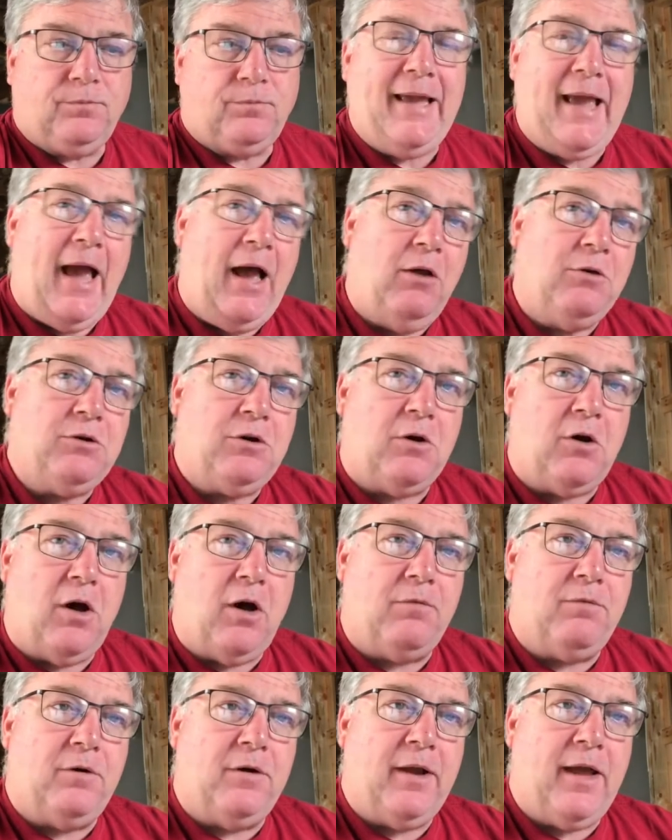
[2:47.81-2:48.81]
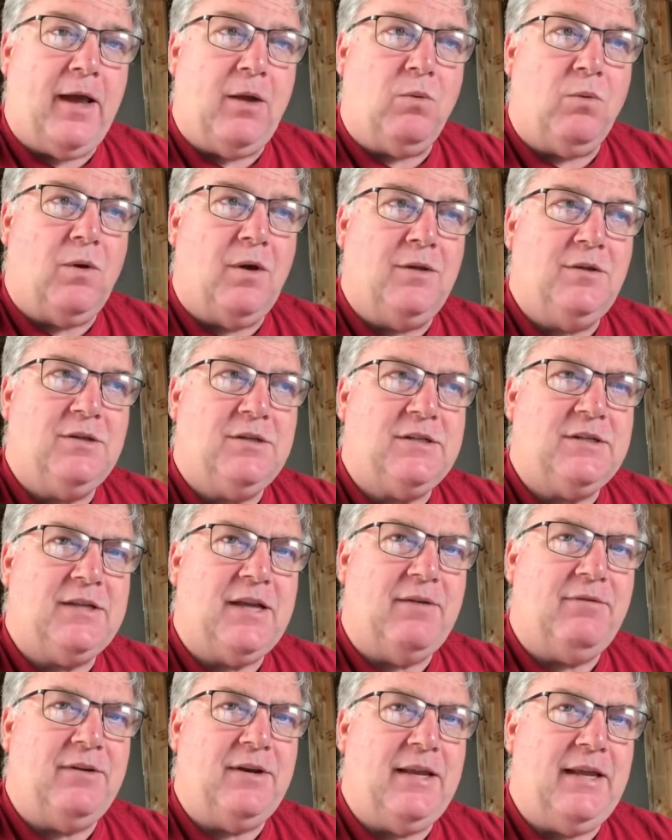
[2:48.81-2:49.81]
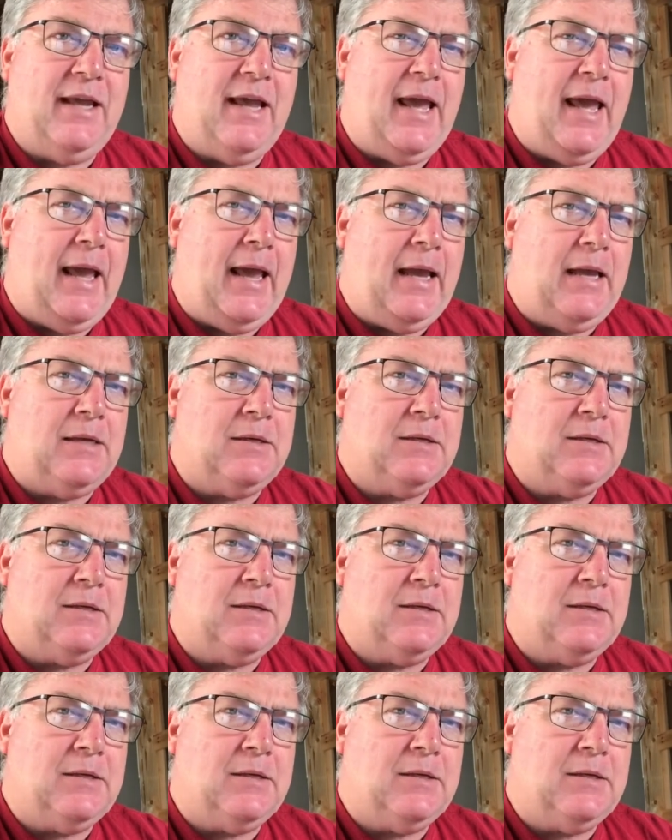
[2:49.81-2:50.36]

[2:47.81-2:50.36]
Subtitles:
Counter offered at $178.